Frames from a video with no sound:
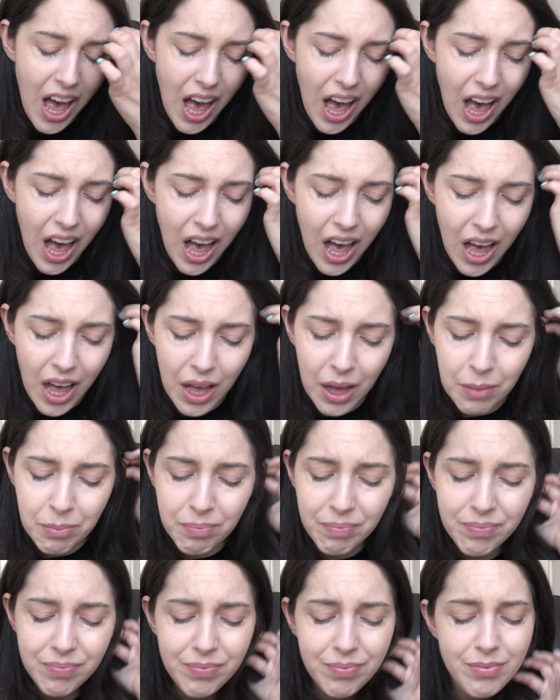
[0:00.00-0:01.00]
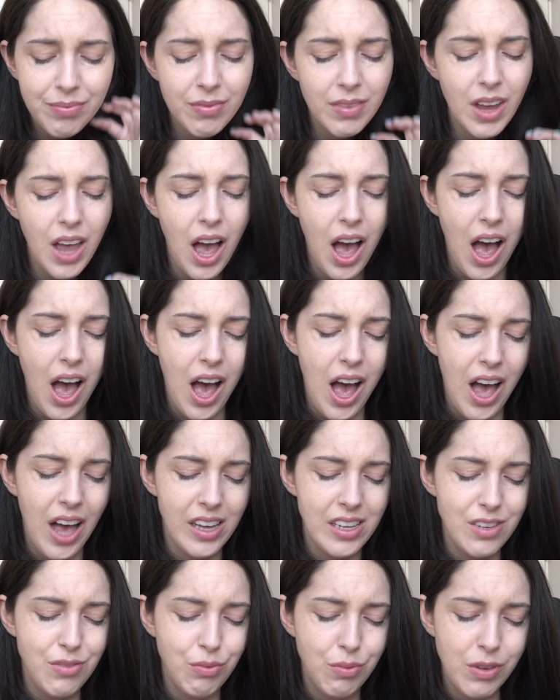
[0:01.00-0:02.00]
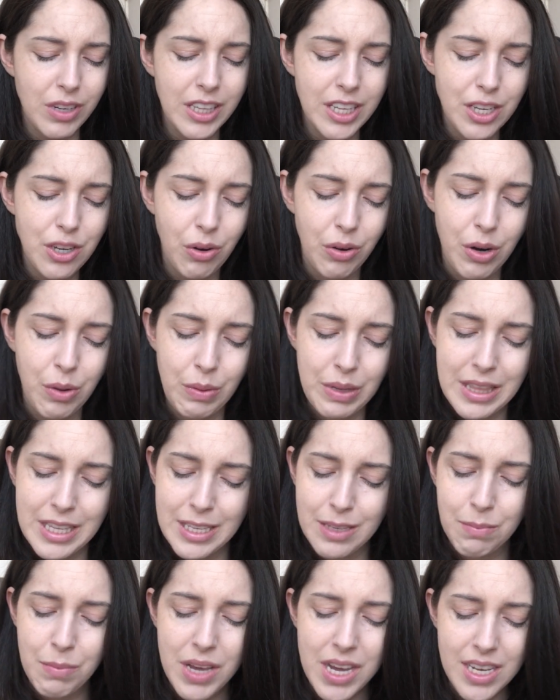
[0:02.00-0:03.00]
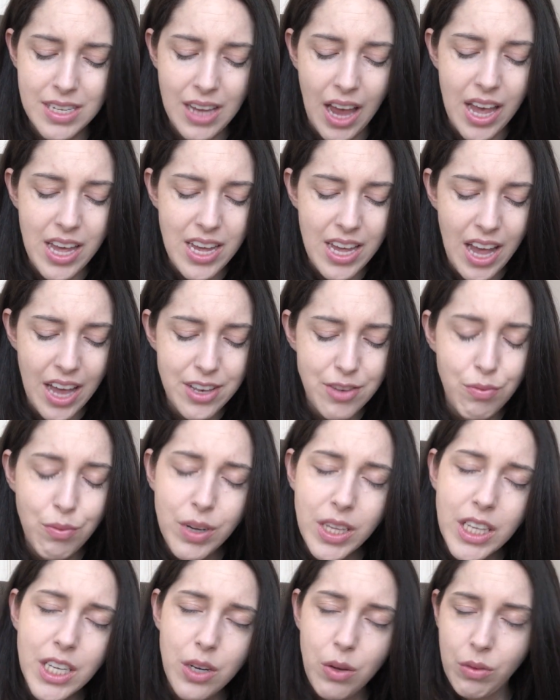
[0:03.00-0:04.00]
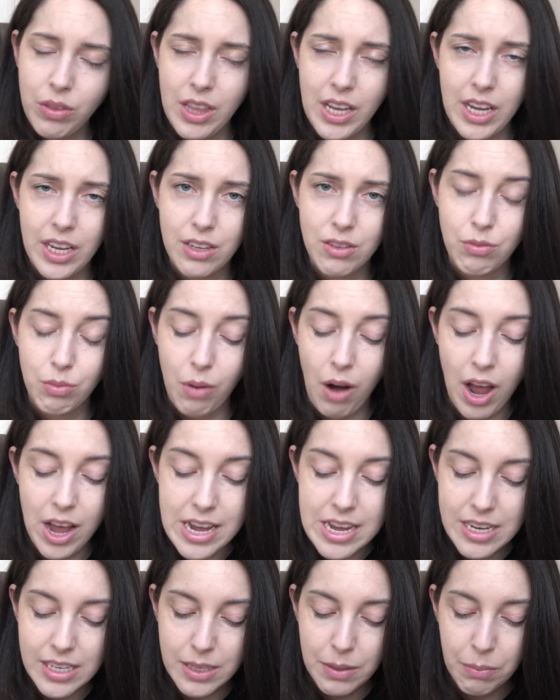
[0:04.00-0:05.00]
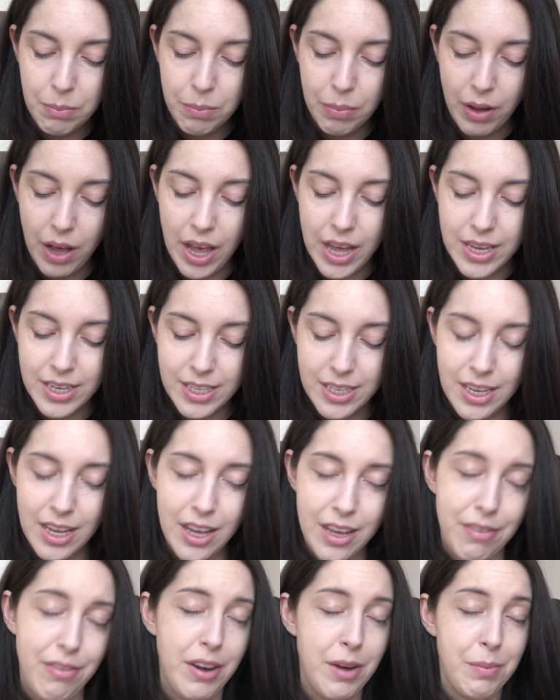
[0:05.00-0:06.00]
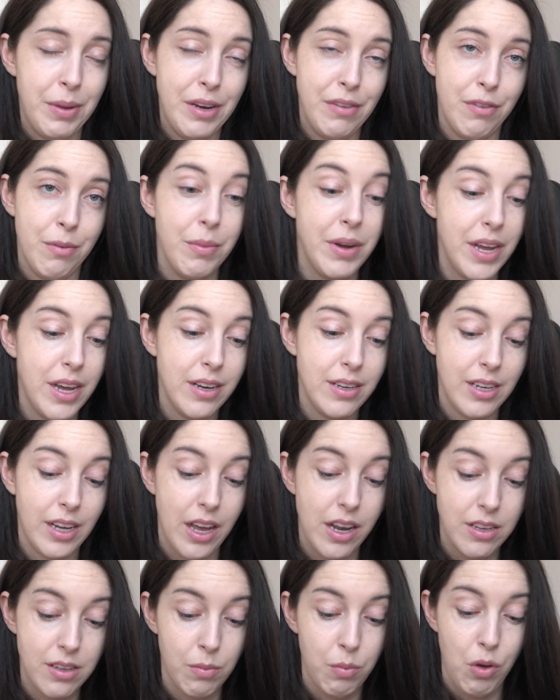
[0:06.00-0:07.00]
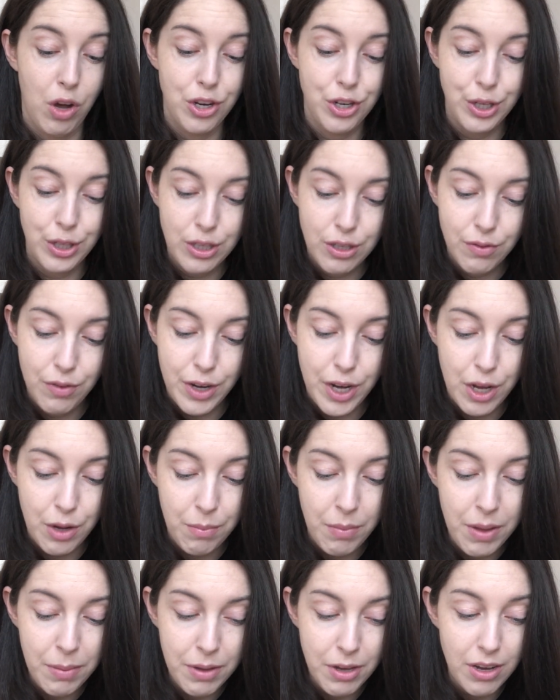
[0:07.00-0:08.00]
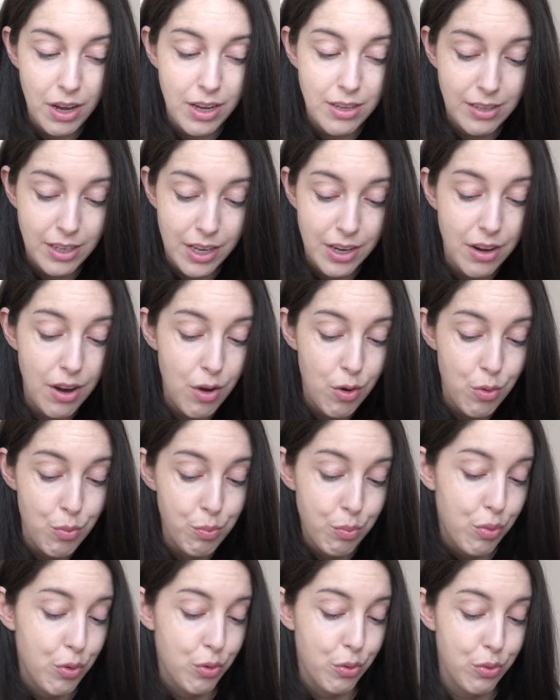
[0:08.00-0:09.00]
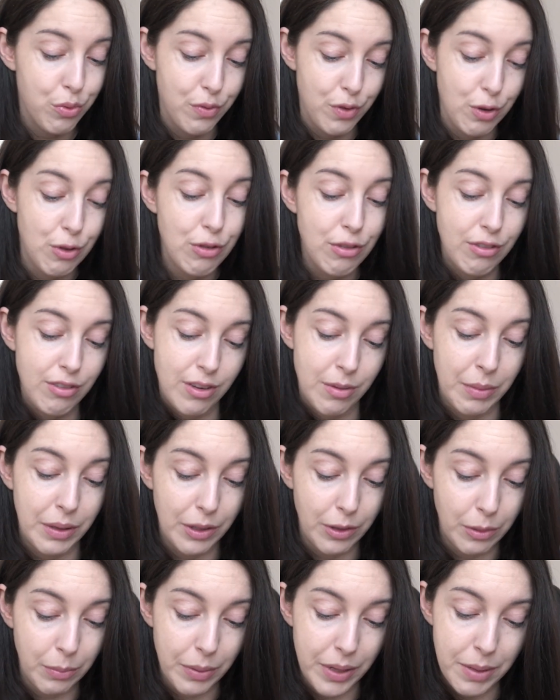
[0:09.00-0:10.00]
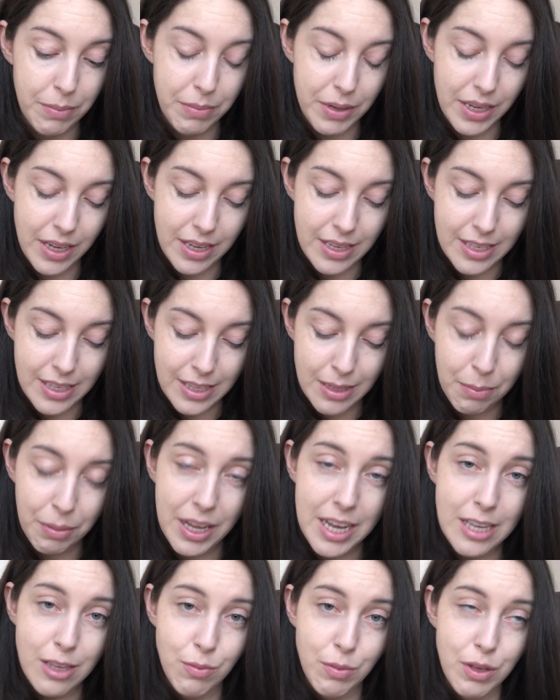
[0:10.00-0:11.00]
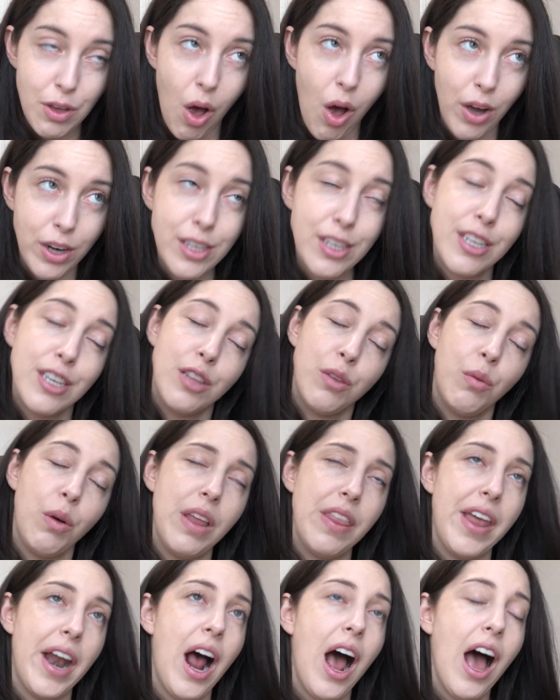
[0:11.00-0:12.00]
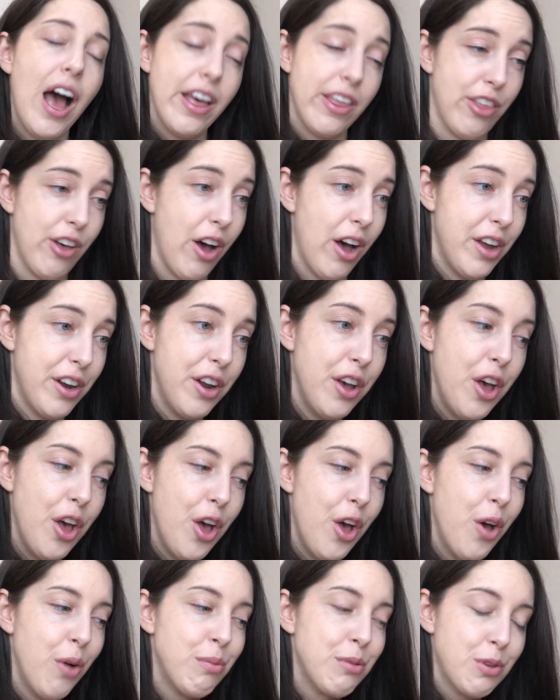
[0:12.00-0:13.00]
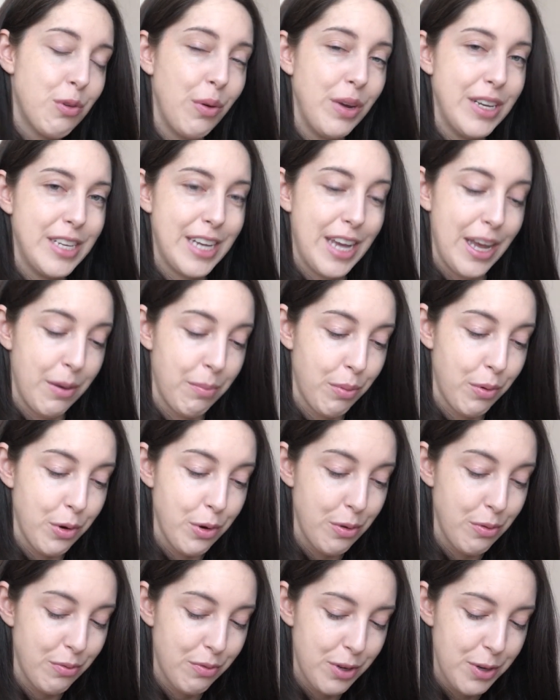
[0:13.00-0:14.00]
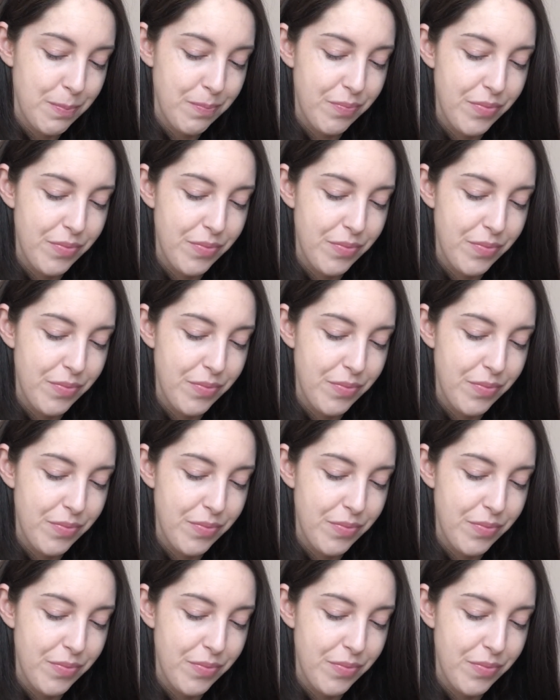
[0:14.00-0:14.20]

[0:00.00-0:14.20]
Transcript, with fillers: Um, I really don't know what this means. I, I really don't think it's right, but uh, if anybody from Niantic ends up watching this video, maybe you guys can improve your system a little bit because the place was honestly the one that I thought was going to get approved.